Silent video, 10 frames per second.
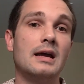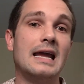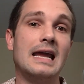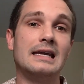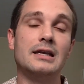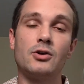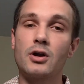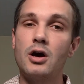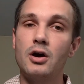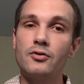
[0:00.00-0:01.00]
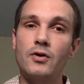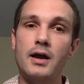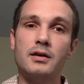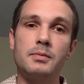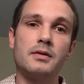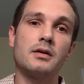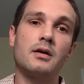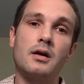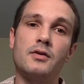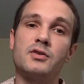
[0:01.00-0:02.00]
a year contract, but the
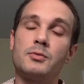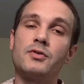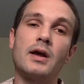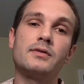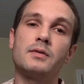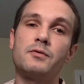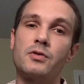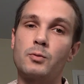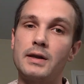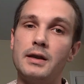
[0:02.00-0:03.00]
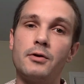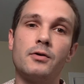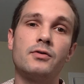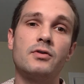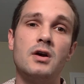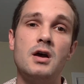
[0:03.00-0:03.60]
customer signs up for 3 years,